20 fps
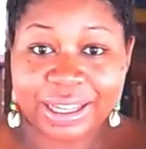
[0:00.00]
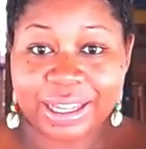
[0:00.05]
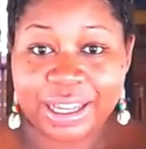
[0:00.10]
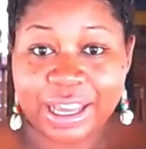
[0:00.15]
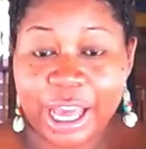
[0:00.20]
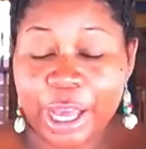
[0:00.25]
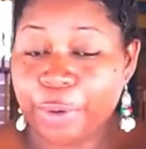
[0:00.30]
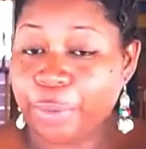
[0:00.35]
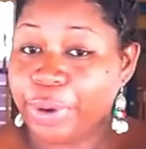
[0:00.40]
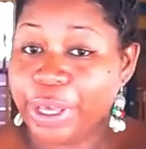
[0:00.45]

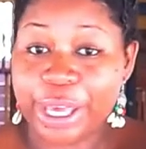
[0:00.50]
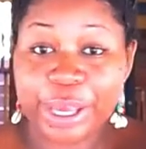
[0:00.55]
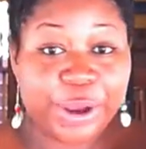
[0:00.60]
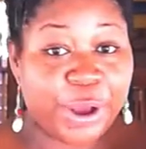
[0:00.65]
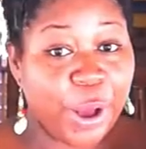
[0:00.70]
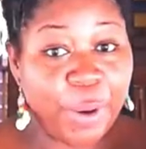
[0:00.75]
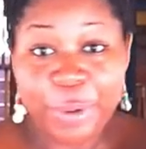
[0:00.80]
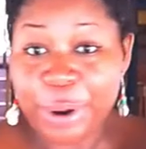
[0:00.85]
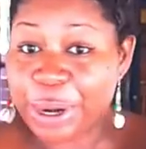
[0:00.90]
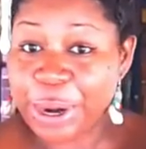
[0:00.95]
and we ain't
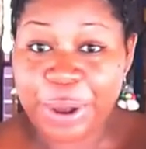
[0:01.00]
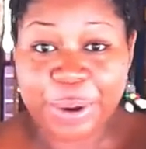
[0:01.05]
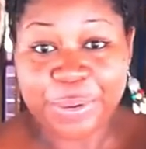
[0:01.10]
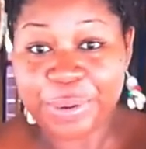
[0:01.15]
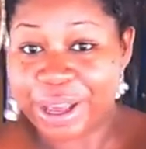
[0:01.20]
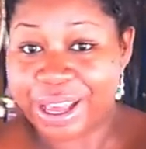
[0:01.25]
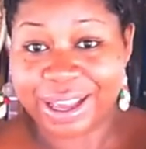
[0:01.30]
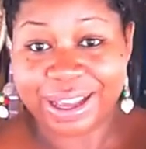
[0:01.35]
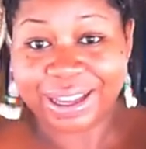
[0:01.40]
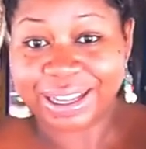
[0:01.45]
going
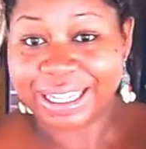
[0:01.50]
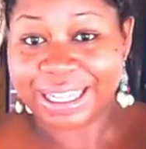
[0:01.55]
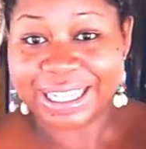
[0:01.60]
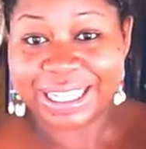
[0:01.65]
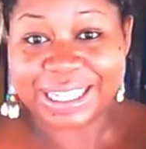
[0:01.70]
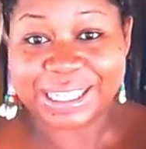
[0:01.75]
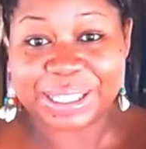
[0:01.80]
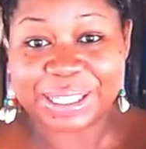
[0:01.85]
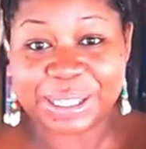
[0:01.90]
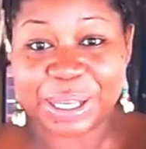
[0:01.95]
nowhere.
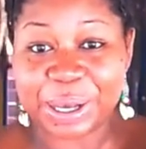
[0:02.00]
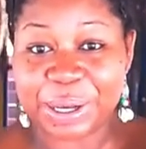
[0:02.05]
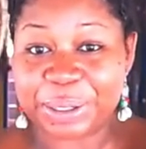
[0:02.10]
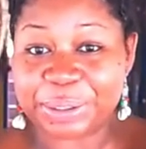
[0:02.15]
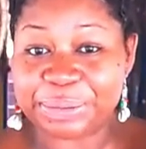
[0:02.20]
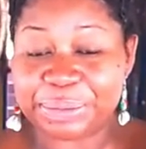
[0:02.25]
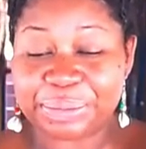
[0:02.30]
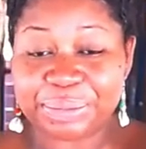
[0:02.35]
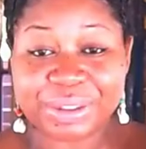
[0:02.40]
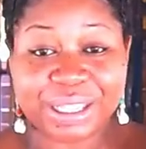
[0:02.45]

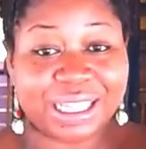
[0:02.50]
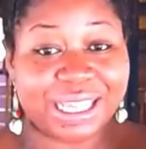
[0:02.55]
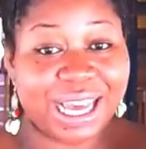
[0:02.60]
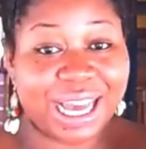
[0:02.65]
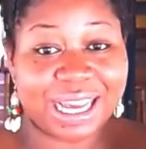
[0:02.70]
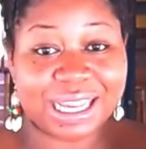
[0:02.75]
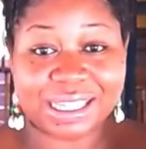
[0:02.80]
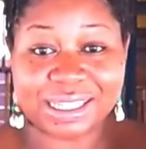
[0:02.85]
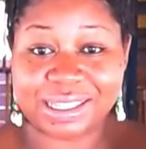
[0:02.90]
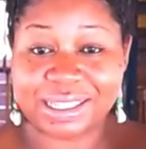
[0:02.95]
So
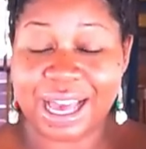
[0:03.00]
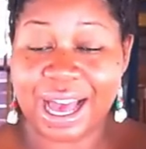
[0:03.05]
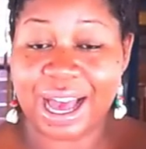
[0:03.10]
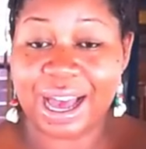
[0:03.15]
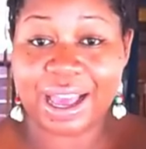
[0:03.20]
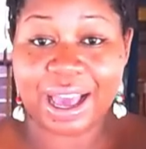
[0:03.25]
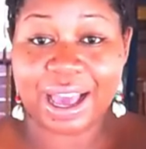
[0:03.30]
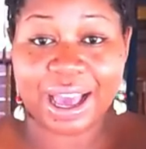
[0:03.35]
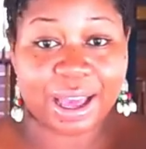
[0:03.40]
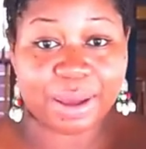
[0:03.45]
yes, I
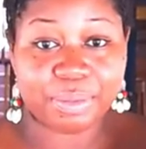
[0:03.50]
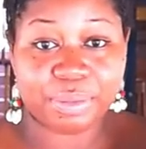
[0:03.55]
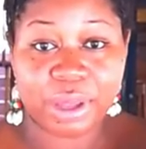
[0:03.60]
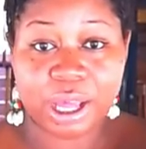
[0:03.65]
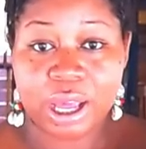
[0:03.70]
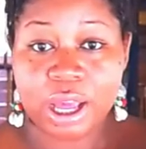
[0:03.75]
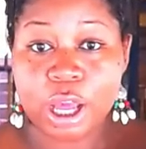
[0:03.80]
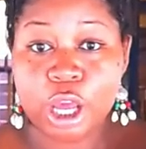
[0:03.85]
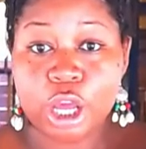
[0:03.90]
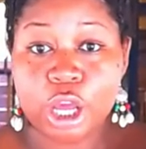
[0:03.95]

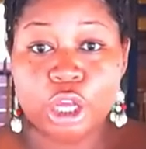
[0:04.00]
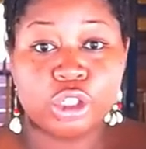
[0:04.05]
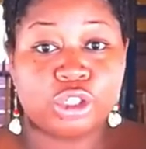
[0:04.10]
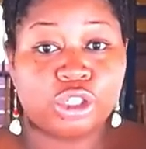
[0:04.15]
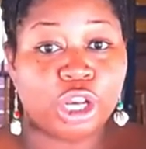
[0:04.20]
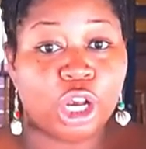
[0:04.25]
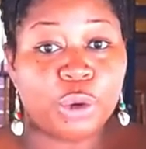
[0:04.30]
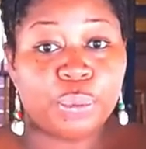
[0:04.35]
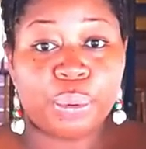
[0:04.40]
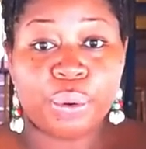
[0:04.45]
am
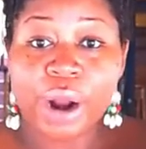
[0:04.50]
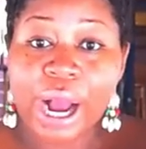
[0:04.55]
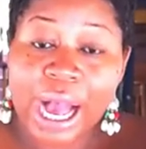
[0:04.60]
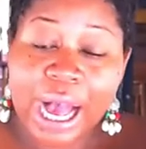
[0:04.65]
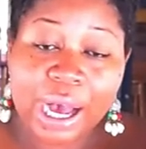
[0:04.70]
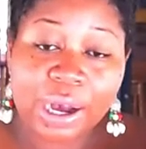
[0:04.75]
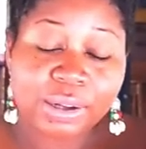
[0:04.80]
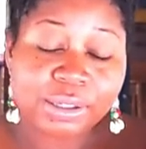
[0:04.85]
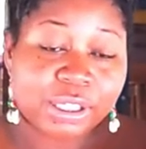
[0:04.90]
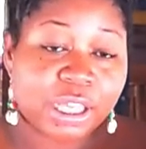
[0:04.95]
so
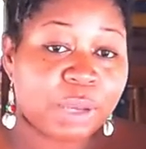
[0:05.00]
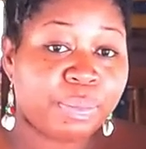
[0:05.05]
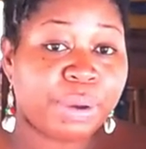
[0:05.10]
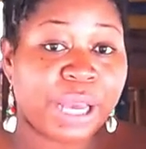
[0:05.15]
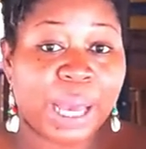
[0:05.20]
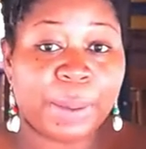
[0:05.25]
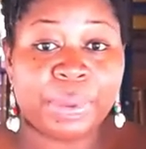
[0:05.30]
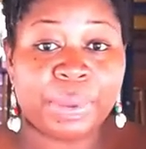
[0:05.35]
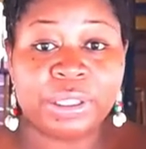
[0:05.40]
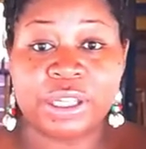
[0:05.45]
proud to be
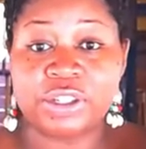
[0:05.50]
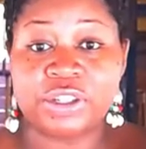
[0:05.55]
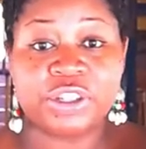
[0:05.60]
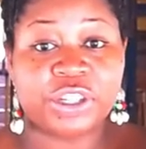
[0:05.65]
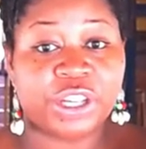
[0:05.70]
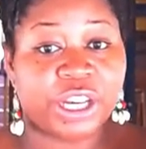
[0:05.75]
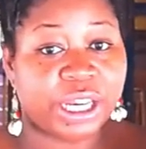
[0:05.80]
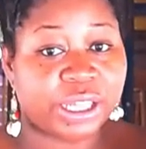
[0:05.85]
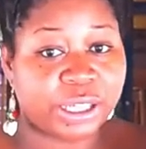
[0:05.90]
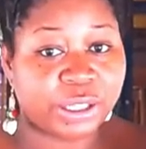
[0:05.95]
able to
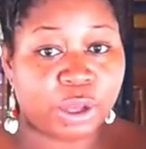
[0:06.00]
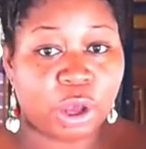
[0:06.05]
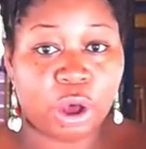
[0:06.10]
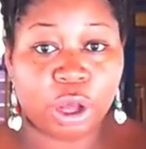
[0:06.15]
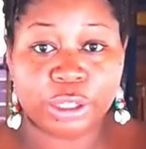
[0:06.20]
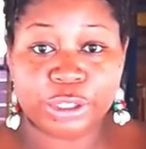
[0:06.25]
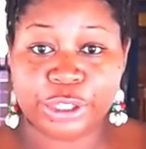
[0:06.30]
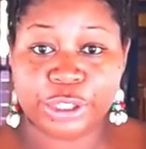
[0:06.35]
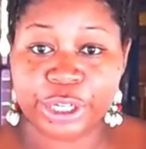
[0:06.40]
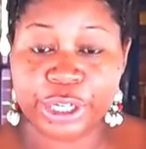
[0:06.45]
share this
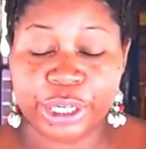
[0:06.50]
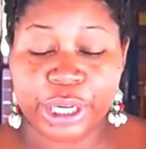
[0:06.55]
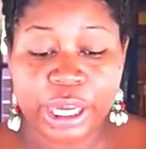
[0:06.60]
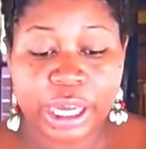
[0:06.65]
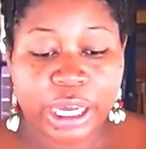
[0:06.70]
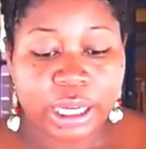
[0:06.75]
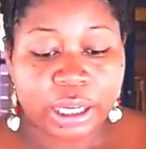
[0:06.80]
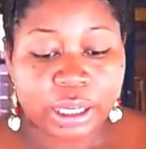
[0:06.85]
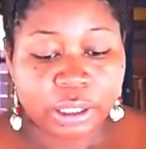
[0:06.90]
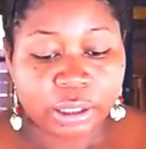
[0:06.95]
culture,
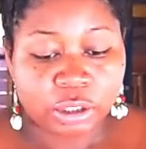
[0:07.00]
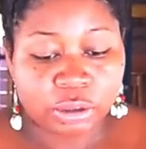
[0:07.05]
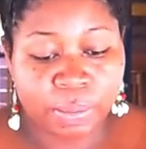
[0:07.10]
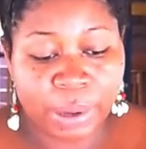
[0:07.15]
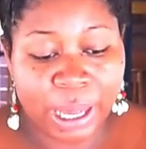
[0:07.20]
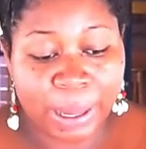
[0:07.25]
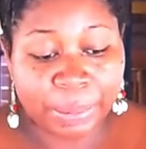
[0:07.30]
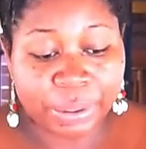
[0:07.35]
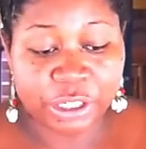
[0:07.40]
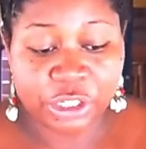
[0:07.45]
to
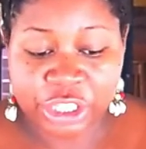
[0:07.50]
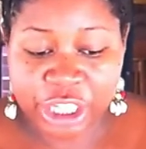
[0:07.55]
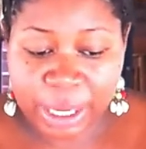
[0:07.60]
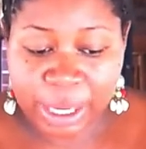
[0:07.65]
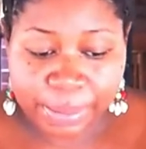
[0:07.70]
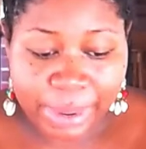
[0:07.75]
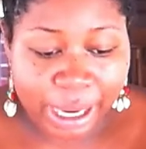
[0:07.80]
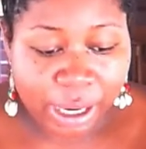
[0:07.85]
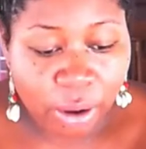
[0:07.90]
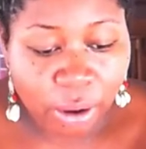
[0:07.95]
be able to share
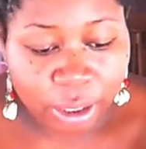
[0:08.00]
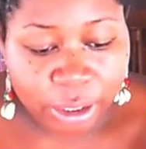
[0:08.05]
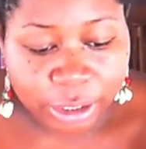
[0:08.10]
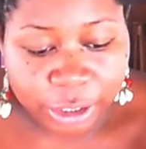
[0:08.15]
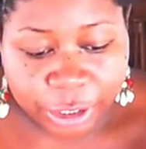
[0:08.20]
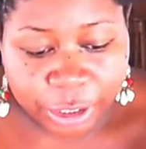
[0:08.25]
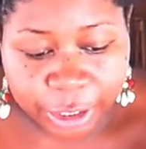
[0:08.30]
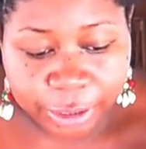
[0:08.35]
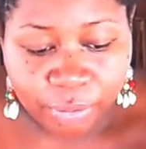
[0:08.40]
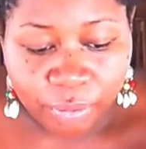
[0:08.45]
my
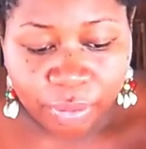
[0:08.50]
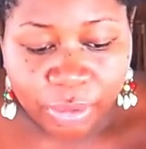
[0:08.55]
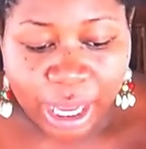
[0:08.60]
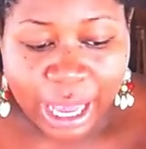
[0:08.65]
culture.